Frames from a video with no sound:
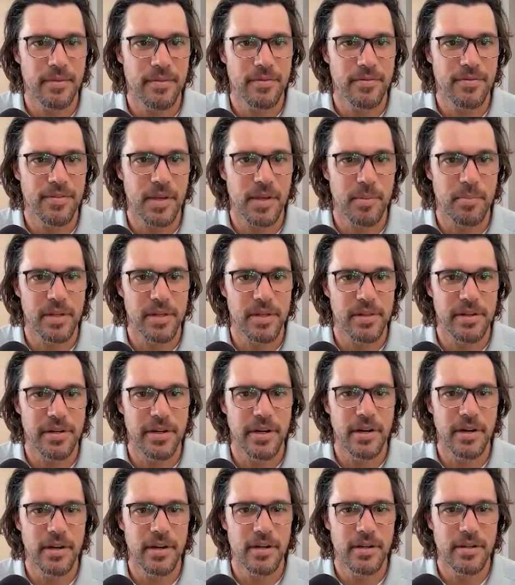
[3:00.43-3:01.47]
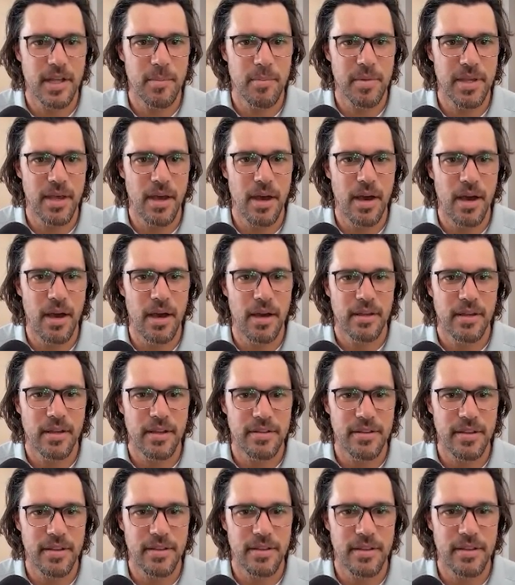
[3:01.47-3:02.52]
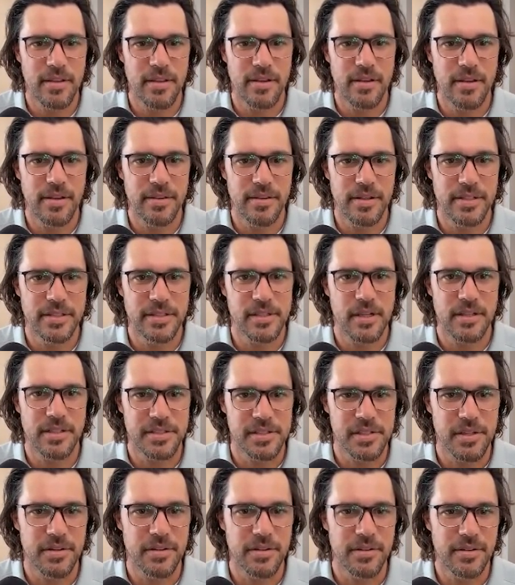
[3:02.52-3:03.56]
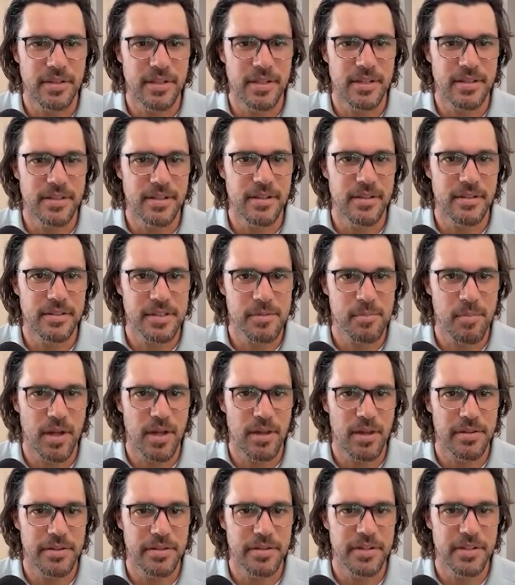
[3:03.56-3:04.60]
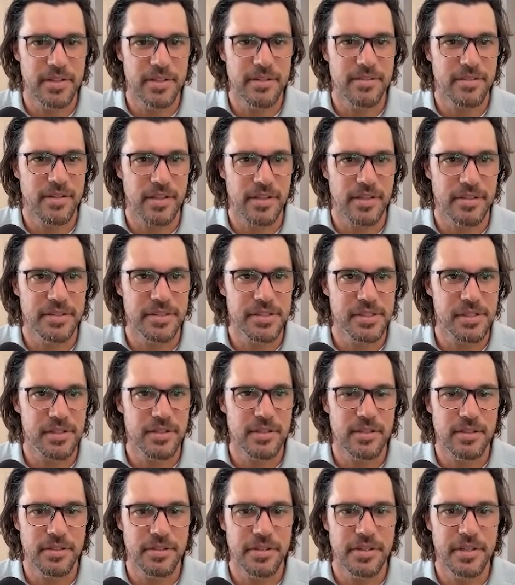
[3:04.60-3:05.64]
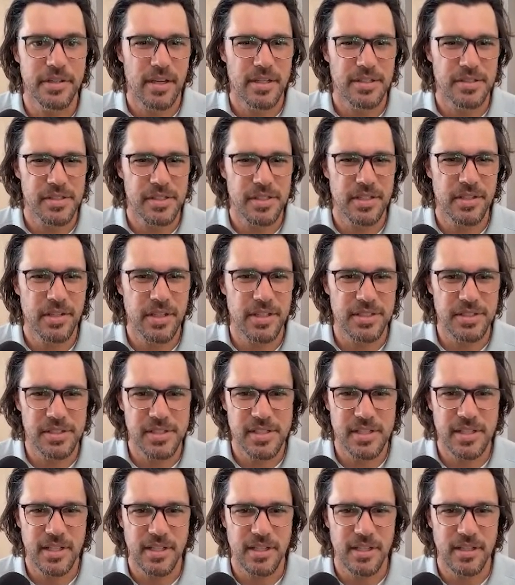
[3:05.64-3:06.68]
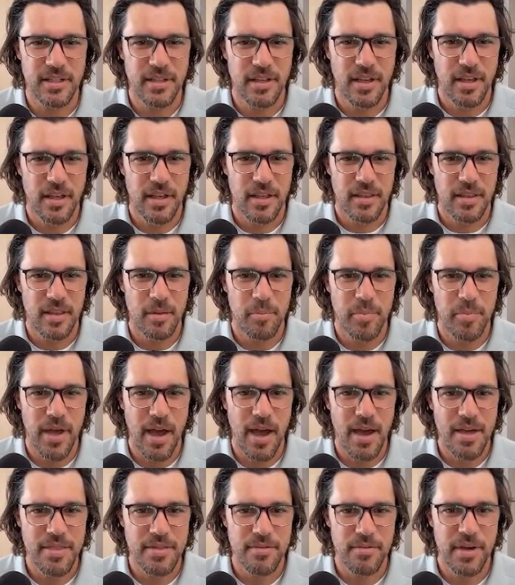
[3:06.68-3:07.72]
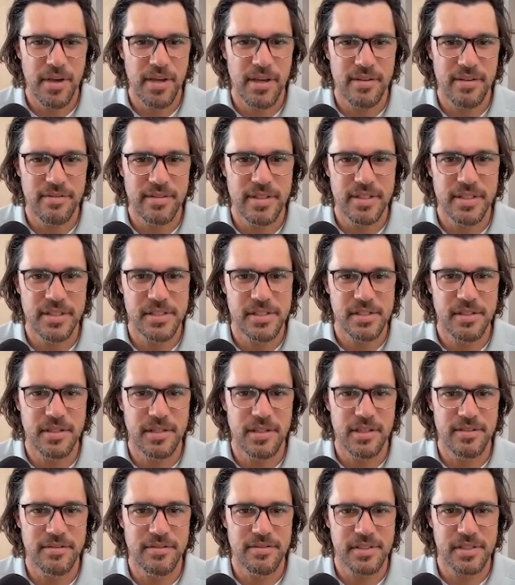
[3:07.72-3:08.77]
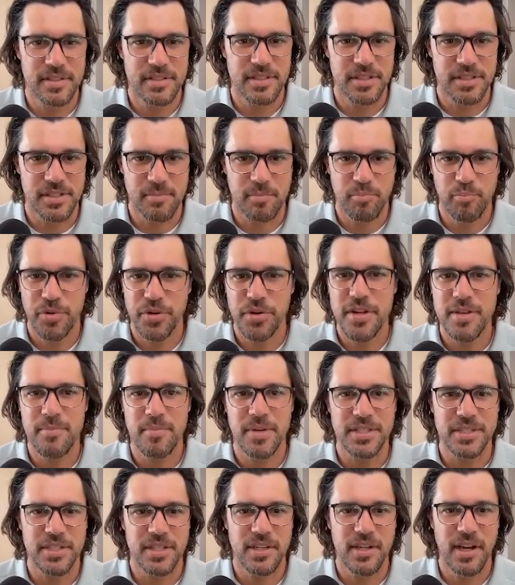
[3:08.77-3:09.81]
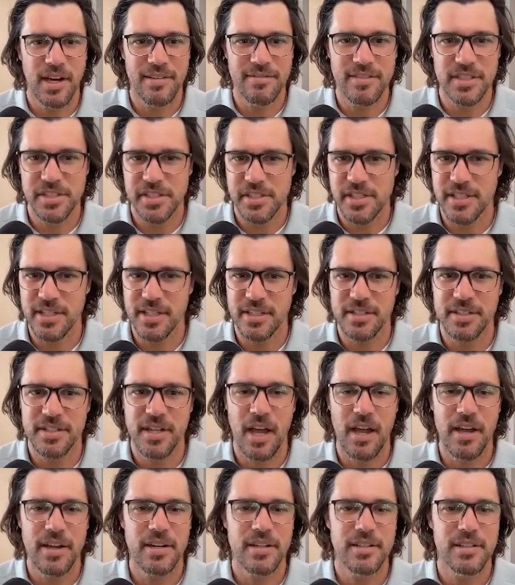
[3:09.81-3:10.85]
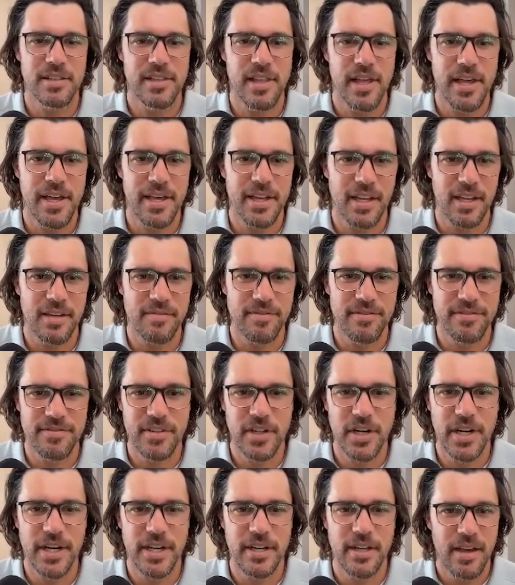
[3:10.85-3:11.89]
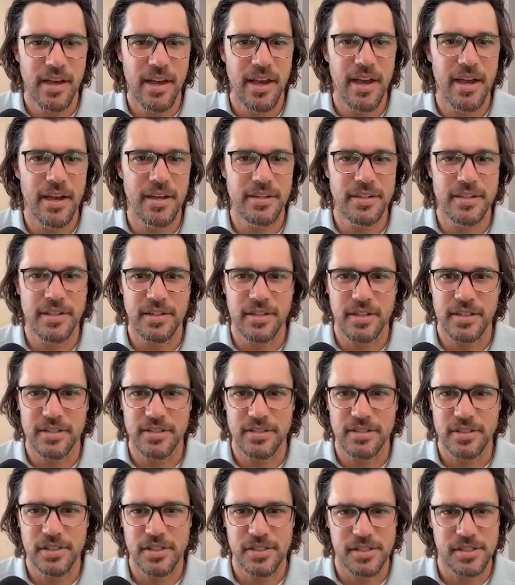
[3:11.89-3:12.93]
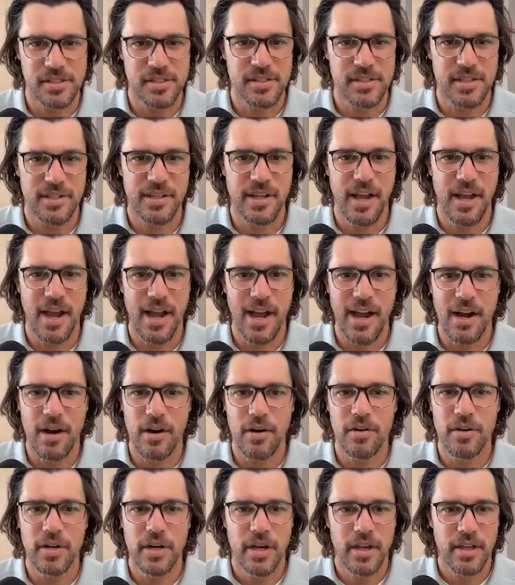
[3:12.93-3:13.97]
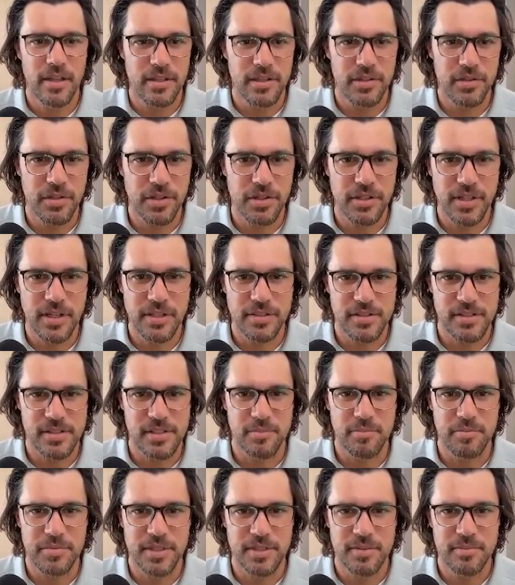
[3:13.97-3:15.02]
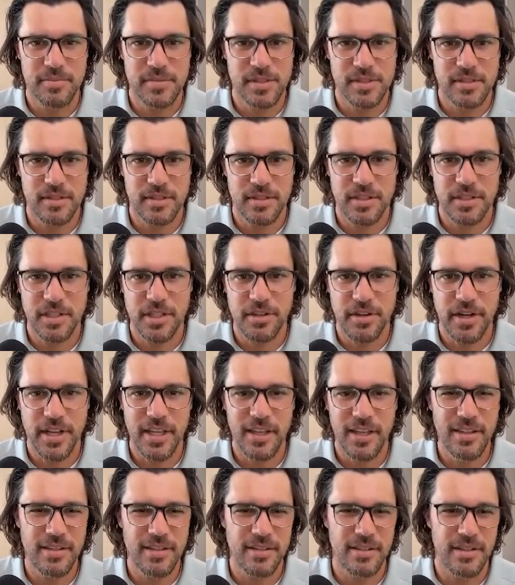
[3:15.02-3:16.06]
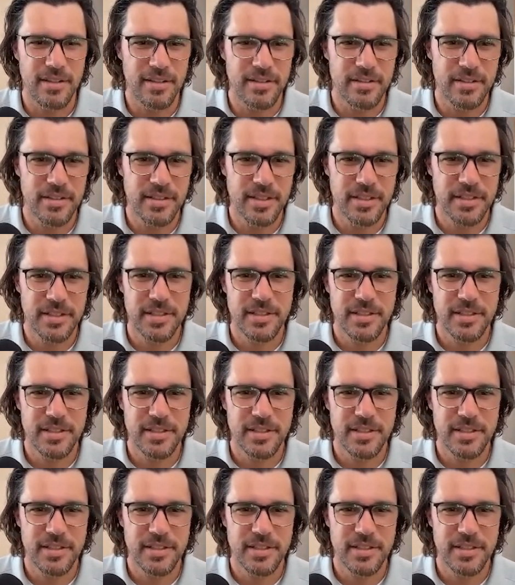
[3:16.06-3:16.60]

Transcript: fibular, tibia, and then there's also a smaller nerve called the sural nerve. And so you can see the pathway of these nerves just pretty much covers the entire leg and foot. And you could just see how you could get symptoms in your heel or in your